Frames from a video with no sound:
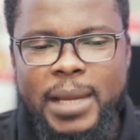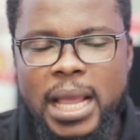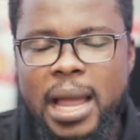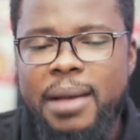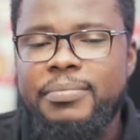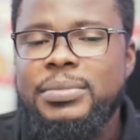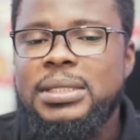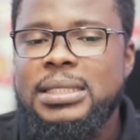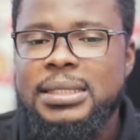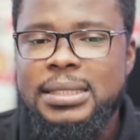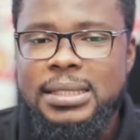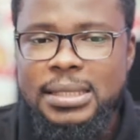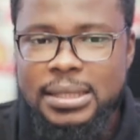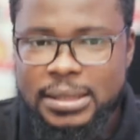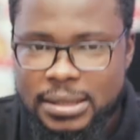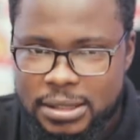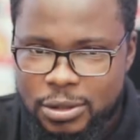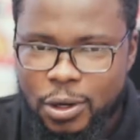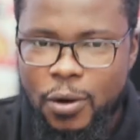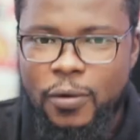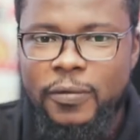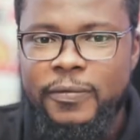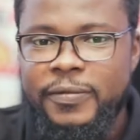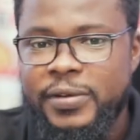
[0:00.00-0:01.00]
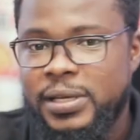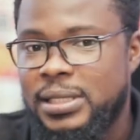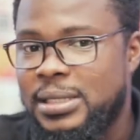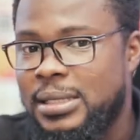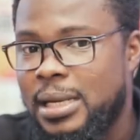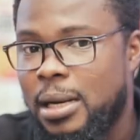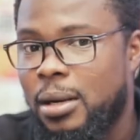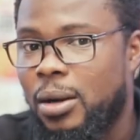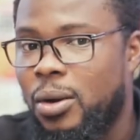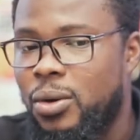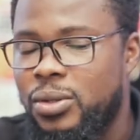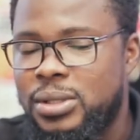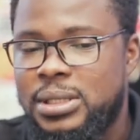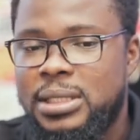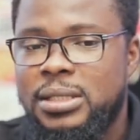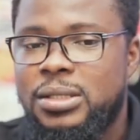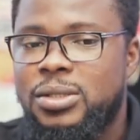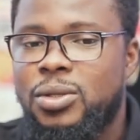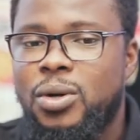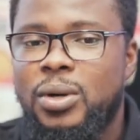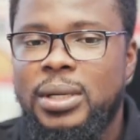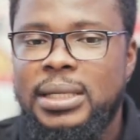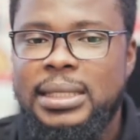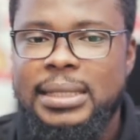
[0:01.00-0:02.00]
I'm still convinced that Ghost
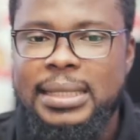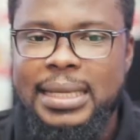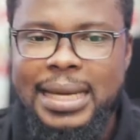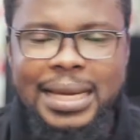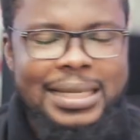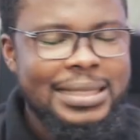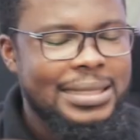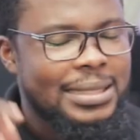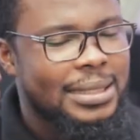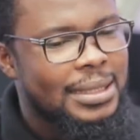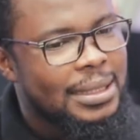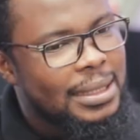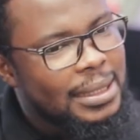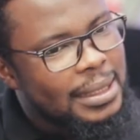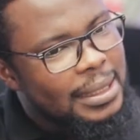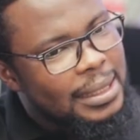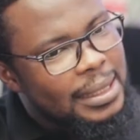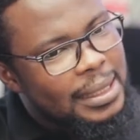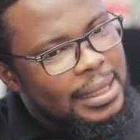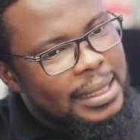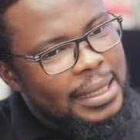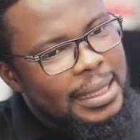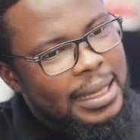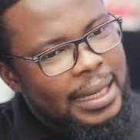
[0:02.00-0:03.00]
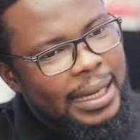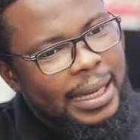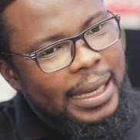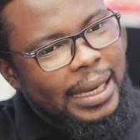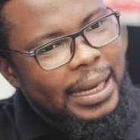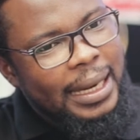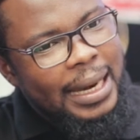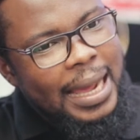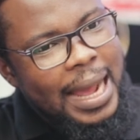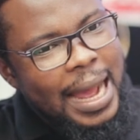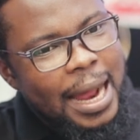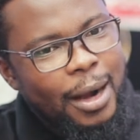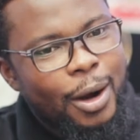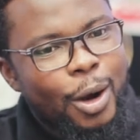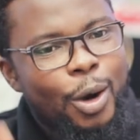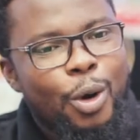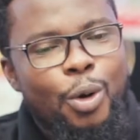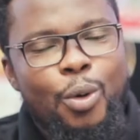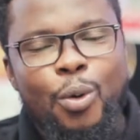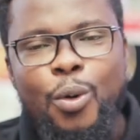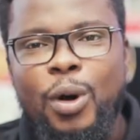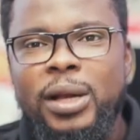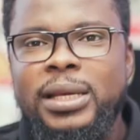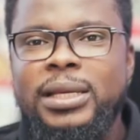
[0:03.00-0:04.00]
is not dead. And I don't
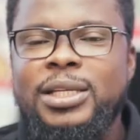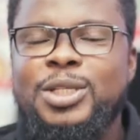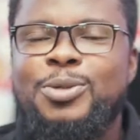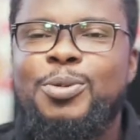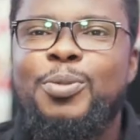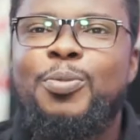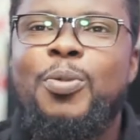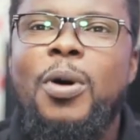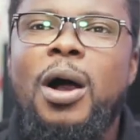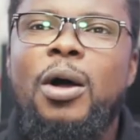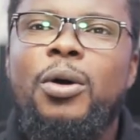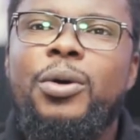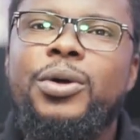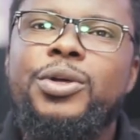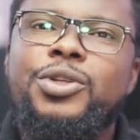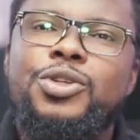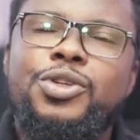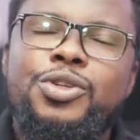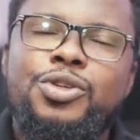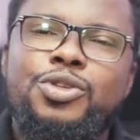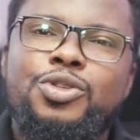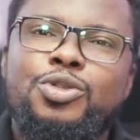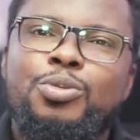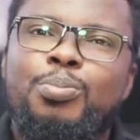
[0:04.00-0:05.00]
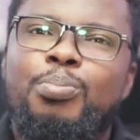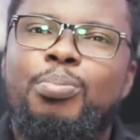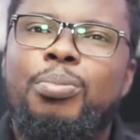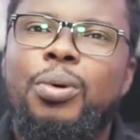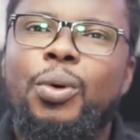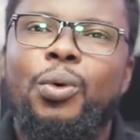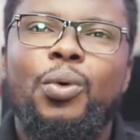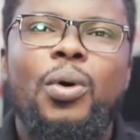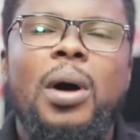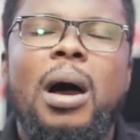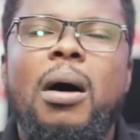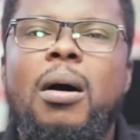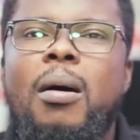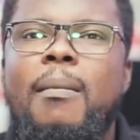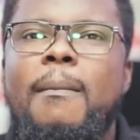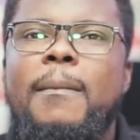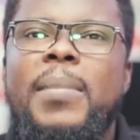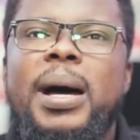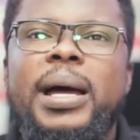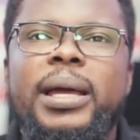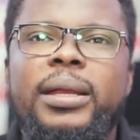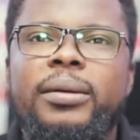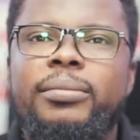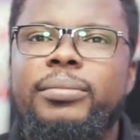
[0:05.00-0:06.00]
know what these people are going to use to blow our
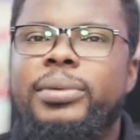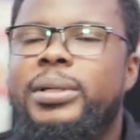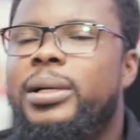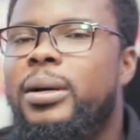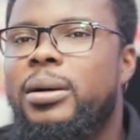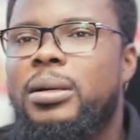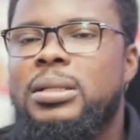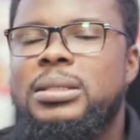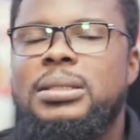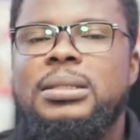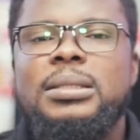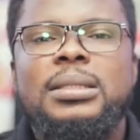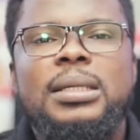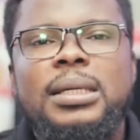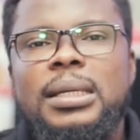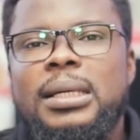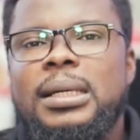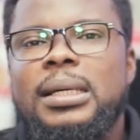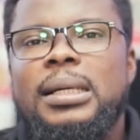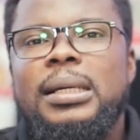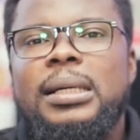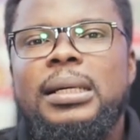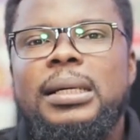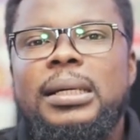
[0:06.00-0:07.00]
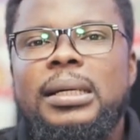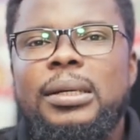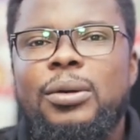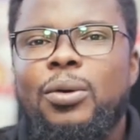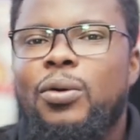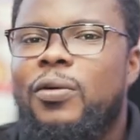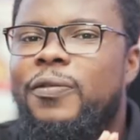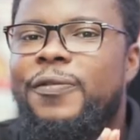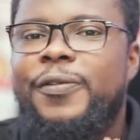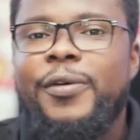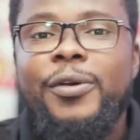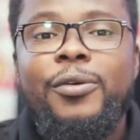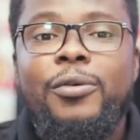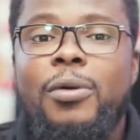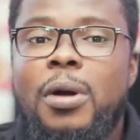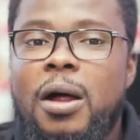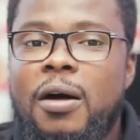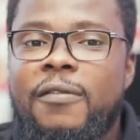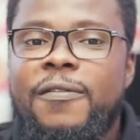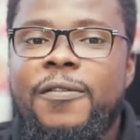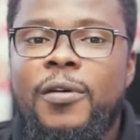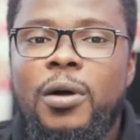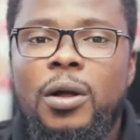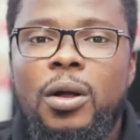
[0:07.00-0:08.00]
mind, because no
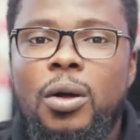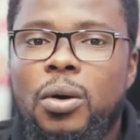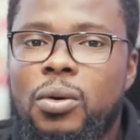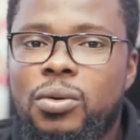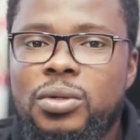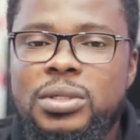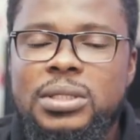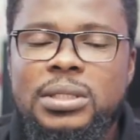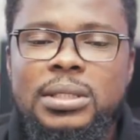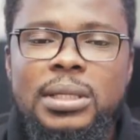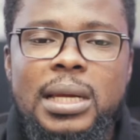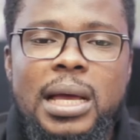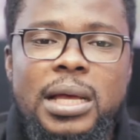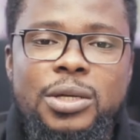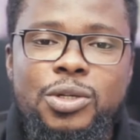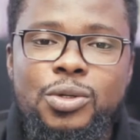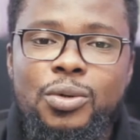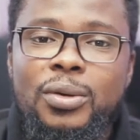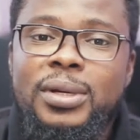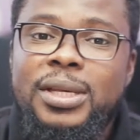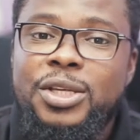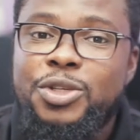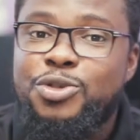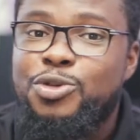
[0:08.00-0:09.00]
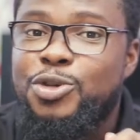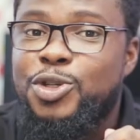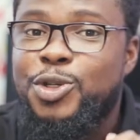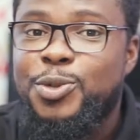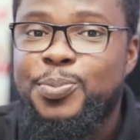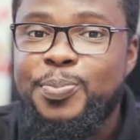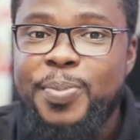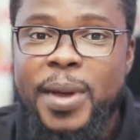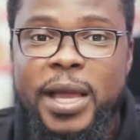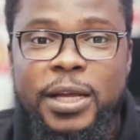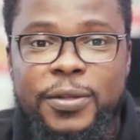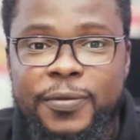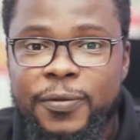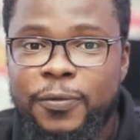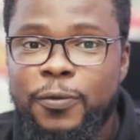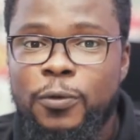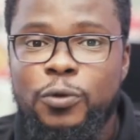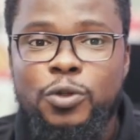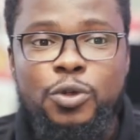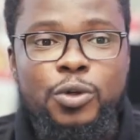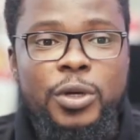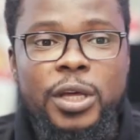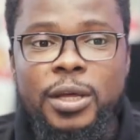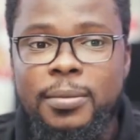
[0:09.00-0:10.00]
funeral for Ghost. That's so
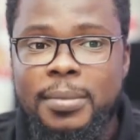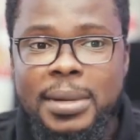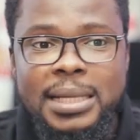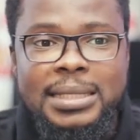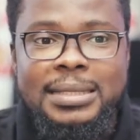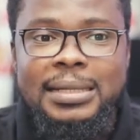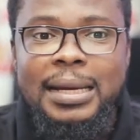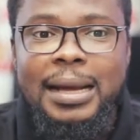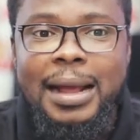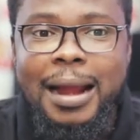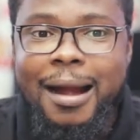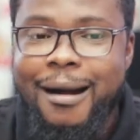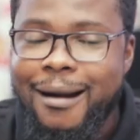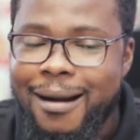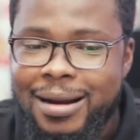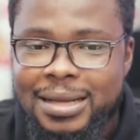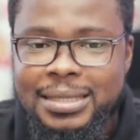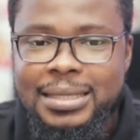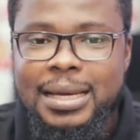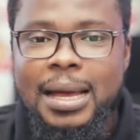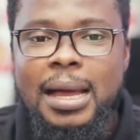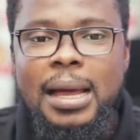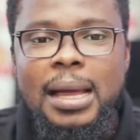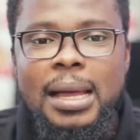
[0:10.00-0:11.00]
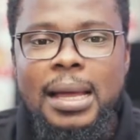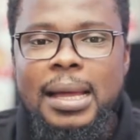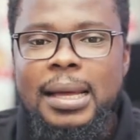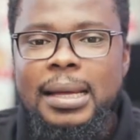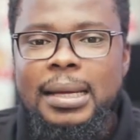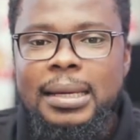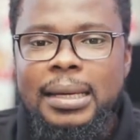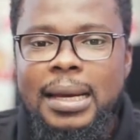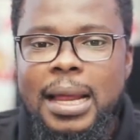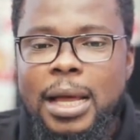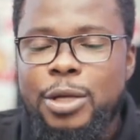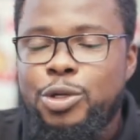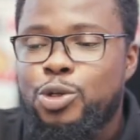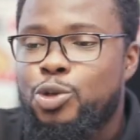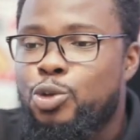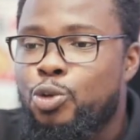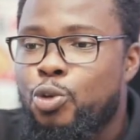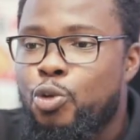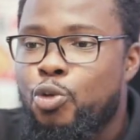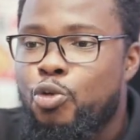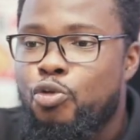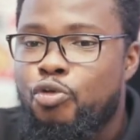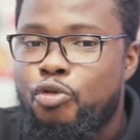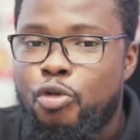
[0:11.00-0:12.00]
disrespectful to him as a character. That's
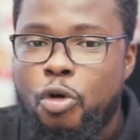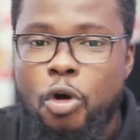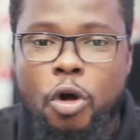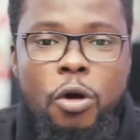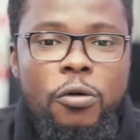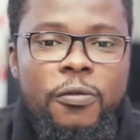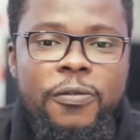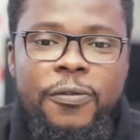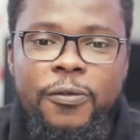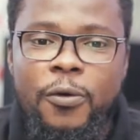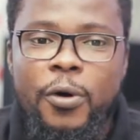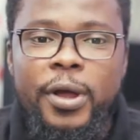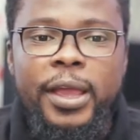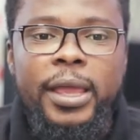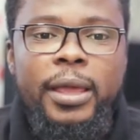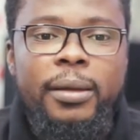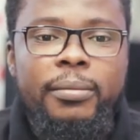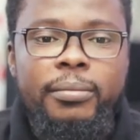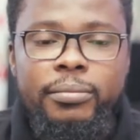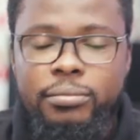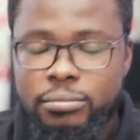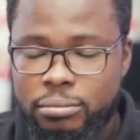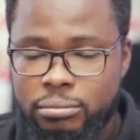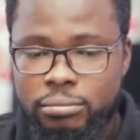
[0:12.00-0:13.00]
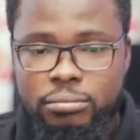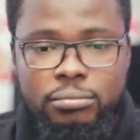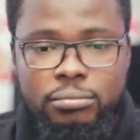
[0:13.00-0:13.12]
so wrong for him.